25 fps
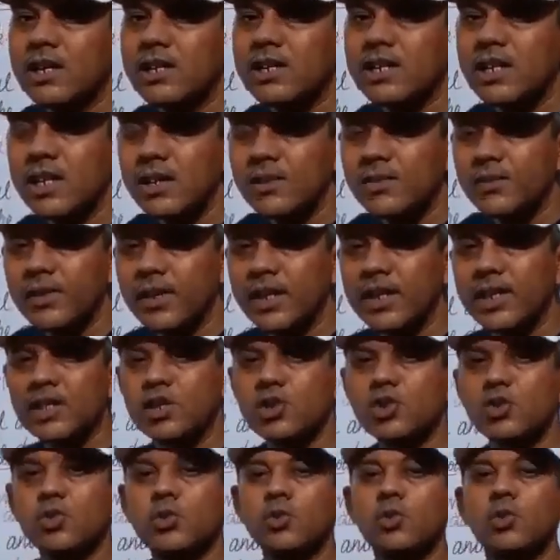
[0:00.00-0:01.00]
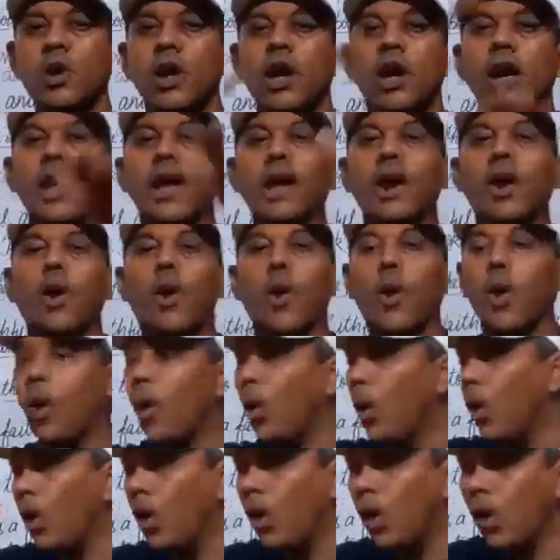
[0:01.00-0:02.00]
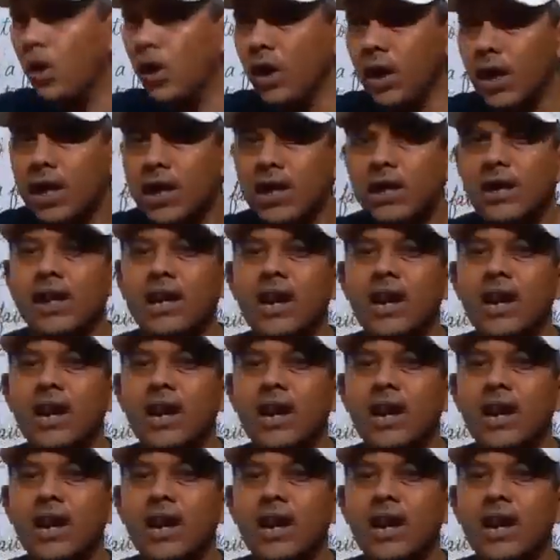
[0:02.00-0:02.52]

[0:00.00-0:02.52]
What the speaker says: refers to a whole